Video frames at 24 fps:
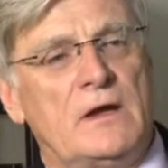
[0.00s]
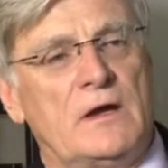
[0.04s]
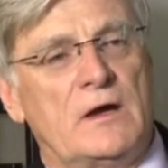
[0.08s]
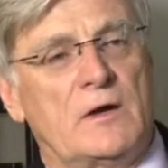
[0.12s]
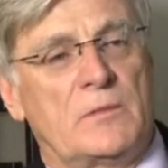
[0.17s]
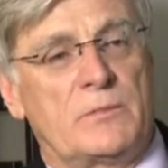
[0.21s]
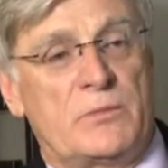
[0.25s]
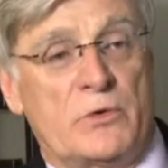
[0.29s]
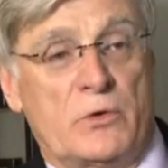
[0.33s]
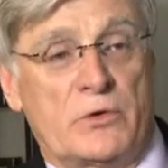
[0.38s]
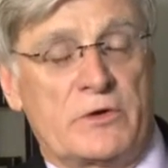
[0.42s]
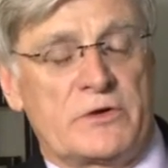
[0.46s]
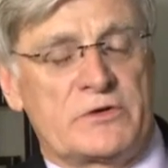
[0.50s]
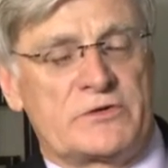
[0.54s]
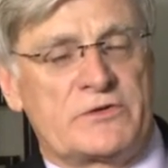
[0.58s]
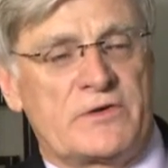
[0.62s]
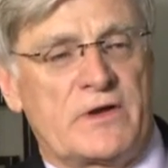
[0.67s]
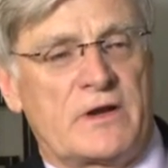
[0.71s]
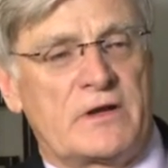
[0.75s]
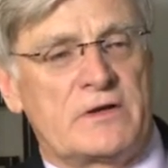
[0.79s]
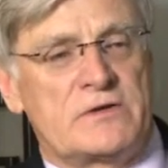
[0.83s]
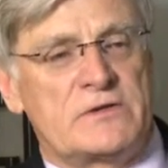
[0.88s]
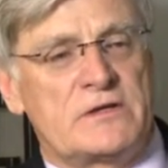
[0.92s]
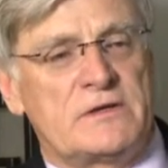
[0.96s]
Our broader
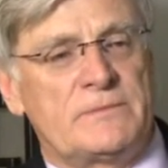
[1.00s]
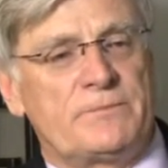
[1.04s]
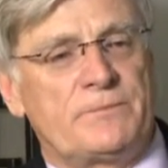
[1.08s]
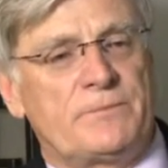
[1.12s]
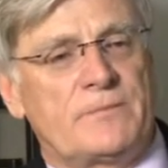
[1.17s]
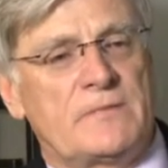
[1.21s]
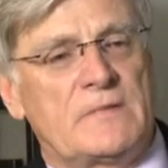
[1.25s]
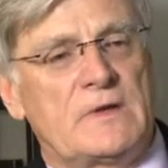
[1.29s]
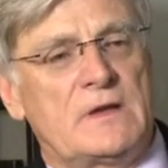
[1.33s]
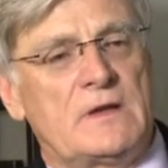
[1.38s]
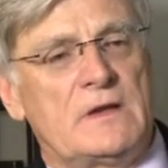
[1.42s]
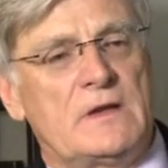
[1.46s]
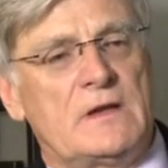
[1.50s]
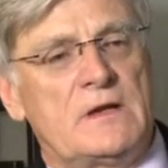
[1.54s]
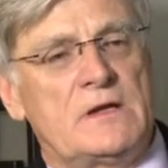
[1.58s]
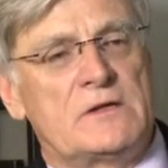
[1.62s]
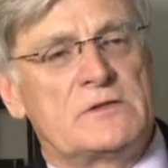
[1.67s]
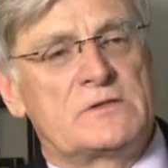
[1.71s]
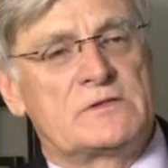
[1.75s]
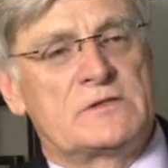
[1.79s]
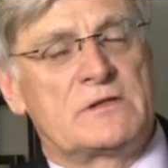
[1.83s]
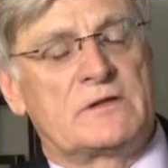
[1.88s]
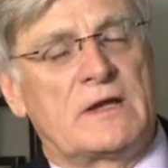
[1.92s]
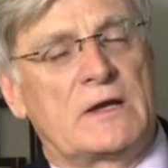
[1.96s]
strategy
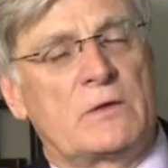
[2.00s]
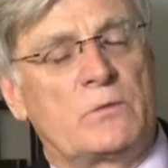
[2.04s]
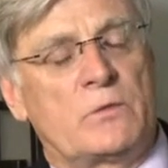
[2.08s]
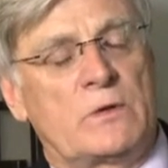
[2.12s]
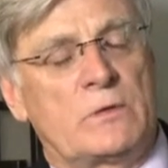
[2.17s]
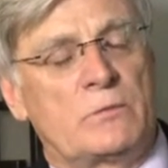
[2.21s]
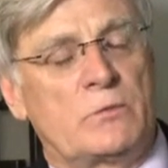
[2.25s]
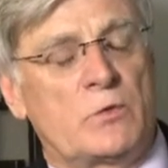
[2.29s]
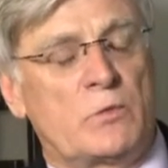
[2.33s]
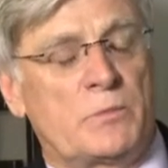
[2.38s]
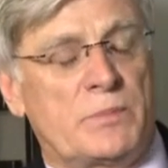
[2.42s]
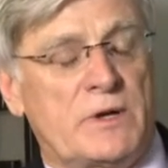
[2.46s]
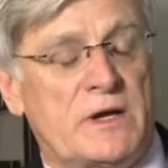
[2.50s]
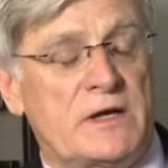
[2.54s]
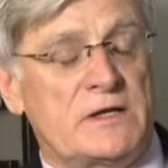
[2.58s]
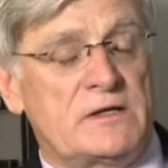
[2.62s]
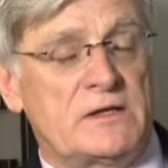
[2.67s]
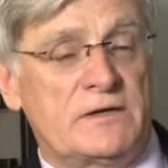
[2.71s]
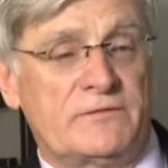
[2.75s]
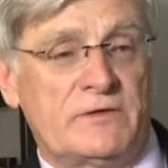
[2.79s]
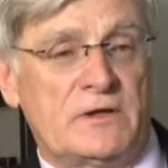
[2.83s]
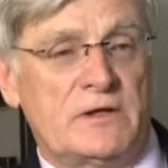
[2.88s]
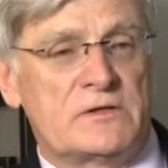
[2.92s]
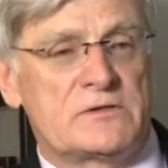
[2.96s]
is that we will pay
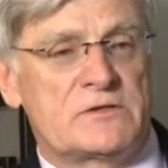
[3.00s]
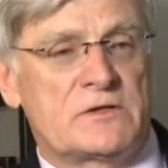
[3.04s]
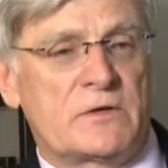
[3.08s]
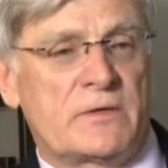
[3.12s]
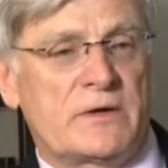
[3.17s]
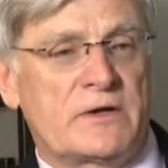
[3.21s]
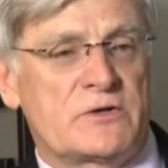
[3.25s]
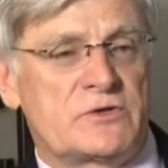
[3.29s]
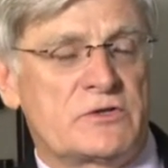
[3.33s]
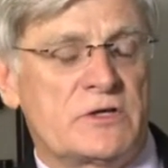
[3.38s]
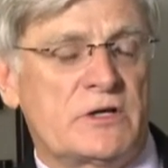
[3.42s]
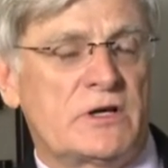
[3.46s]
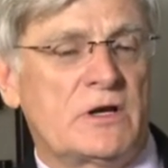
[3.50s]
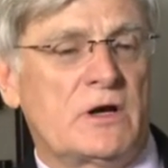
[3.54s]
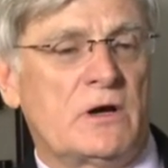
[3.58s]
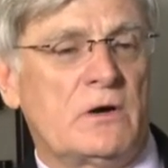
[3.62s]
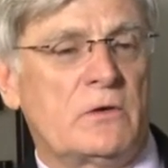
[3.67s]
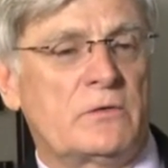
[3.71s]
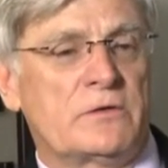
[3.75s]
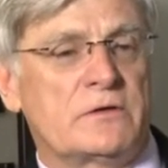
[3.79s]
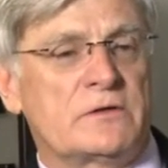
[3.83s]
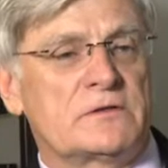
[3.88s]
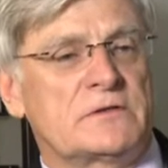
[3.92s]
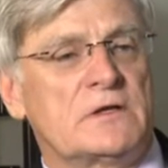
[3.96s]
dividends to our
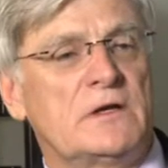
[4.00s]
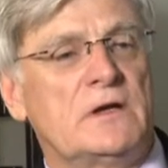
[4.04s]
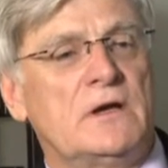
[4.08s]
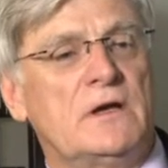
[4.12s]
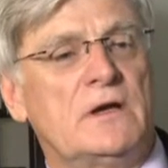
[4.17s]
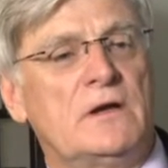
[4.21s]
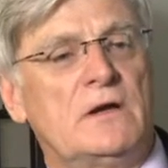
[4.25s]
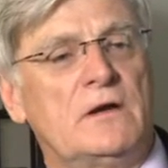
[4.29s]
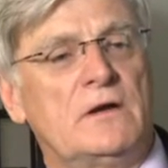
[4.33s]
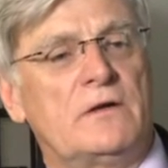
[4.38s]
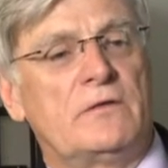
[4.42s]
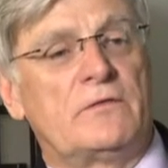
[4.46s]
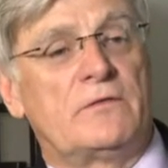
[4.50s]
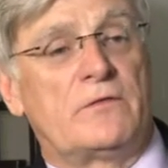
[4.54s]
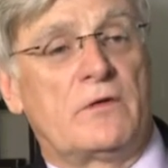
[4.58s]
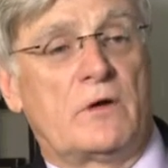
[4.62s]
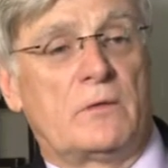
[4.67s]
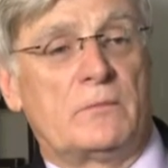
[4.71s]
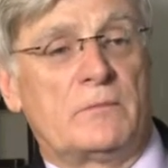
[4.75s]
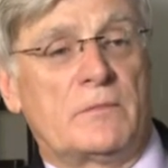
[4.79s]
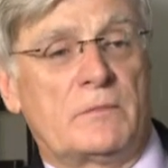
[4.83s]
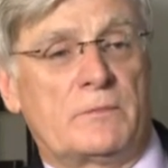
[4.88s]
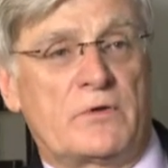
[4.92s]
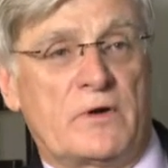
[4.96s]
shareholders
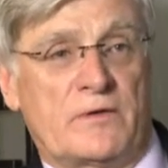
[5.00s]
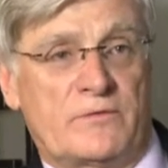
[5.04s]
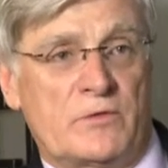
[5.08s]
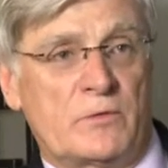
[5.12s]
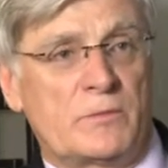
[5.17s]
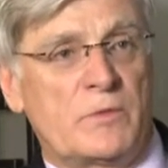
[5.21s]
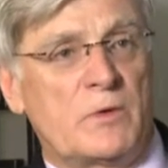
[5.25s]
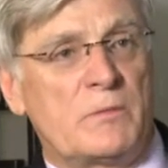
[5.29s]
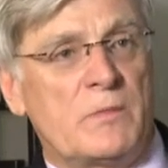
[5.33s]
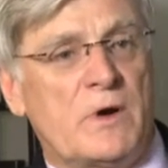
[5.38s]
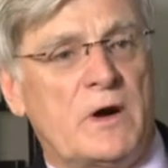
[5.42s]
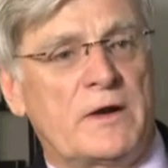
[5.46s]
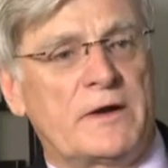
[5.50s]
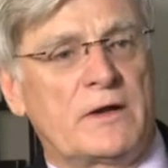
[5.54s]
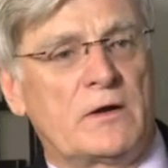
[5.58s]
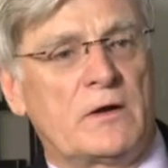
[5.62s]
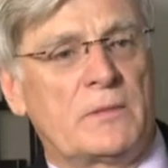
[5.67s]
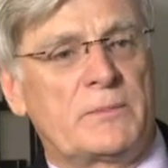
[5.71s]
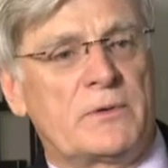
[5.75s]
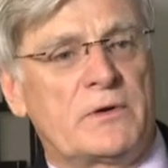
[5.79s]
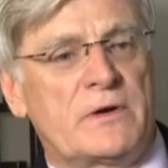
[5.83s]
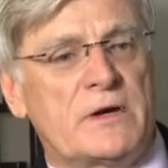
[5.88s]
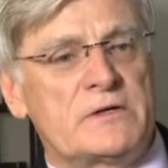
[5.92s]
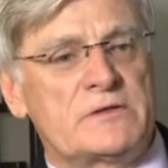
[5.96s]
from profitable mining
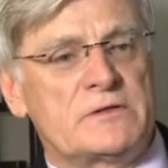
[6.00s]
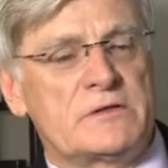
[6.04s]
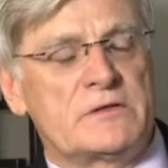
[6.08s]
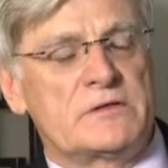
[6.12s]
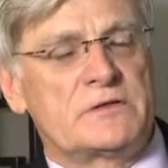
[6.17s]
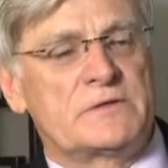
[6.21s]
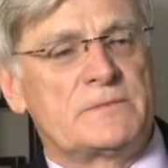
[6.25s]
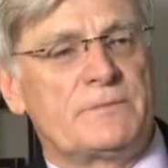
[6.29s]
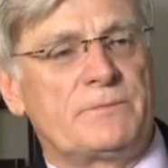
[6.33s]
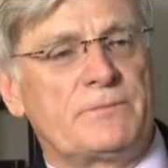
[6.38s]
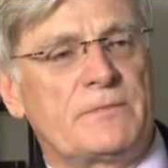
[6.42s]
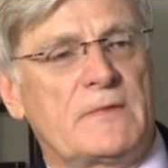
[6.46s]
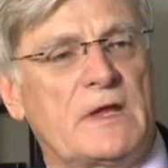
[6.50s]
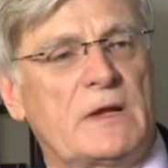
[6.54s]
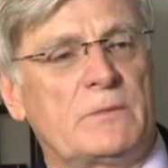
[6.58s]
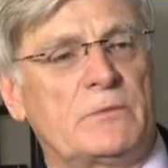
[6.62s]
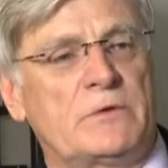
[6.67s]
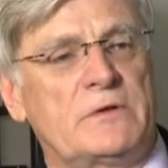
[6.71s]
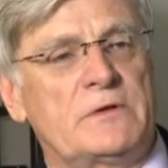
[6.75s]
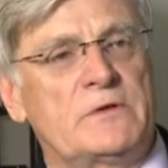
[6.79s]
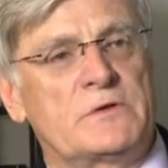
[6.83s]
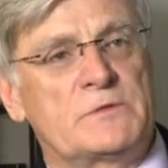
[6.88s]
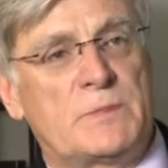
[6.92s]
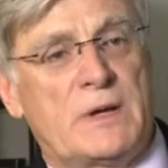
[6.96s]
operations, and
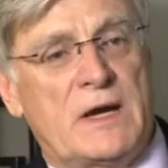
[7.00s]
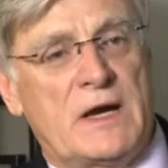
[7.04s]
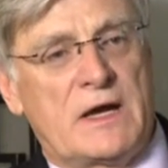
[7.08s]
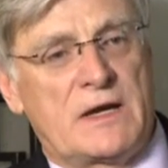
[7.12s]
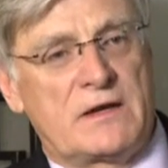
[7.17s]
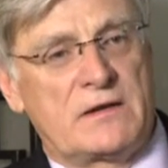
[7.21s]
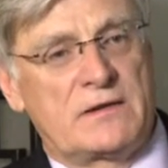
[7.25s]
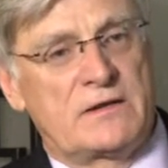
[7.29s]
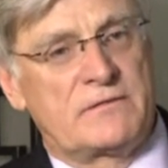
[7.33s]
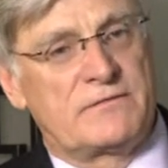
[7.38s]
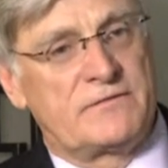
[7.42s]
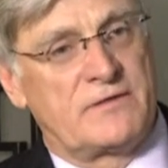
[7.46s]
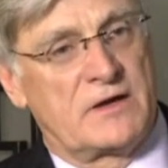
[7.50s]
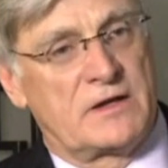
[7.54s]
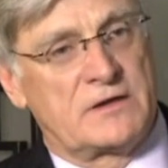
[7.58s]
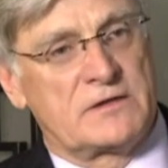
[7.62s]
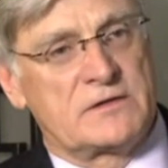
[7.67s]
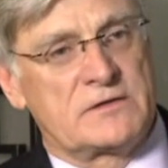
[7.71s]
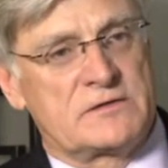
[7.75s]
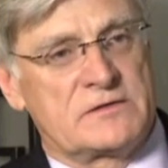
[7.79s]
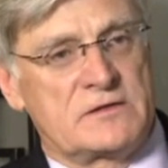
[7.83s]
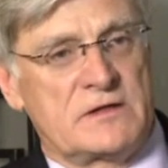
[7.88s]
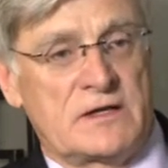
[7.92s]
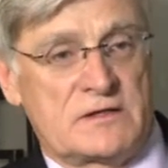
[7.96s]
we use part of the
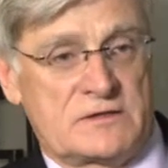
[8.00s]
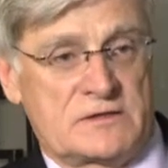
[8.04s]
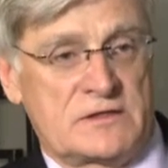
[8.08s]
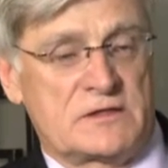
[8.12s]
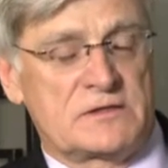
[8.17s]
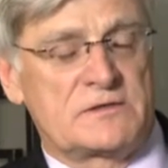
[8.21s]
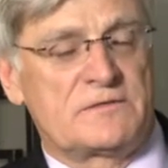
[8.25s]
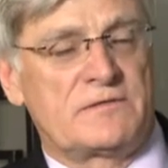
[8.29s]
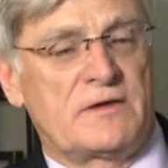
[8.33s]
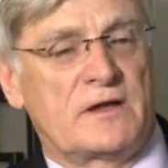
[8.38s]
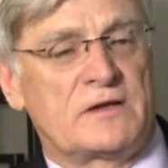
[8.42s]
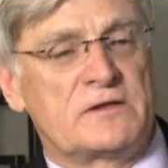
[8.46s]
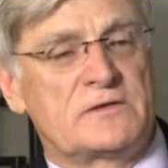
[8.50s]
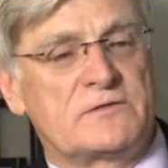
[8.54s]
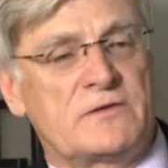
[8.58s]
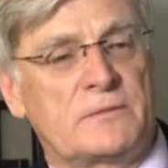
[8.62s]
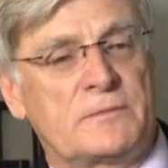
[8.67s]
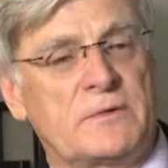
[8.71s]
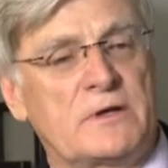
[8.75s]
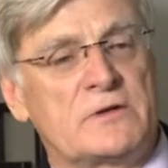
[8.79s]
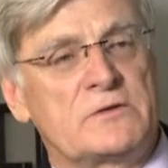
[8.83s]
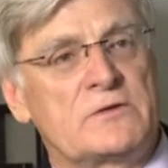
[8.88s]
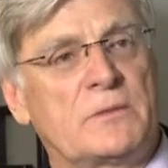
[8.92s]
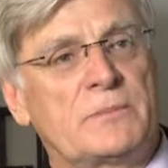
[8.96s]
funds, excess funds from
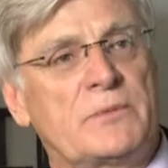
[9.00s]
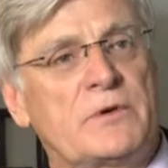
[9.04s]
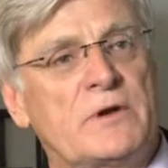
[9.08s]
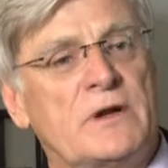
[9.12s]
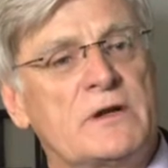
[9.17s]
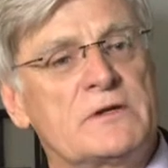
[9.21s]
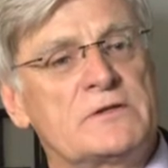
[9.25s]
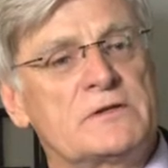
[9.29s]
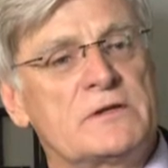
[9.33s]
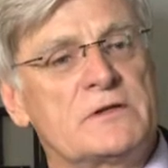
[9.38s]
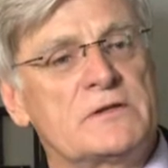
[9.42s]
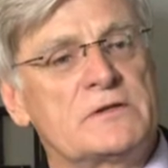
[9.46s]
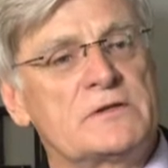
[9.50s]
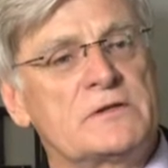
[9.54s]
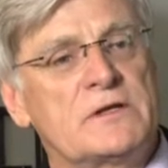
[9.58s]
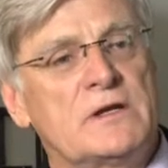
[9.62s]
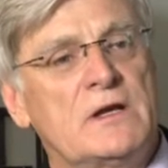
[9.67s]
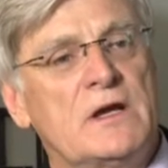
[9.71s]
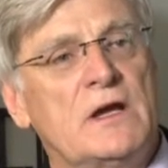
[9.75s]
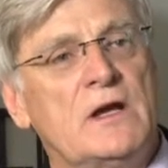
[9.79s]
those operations,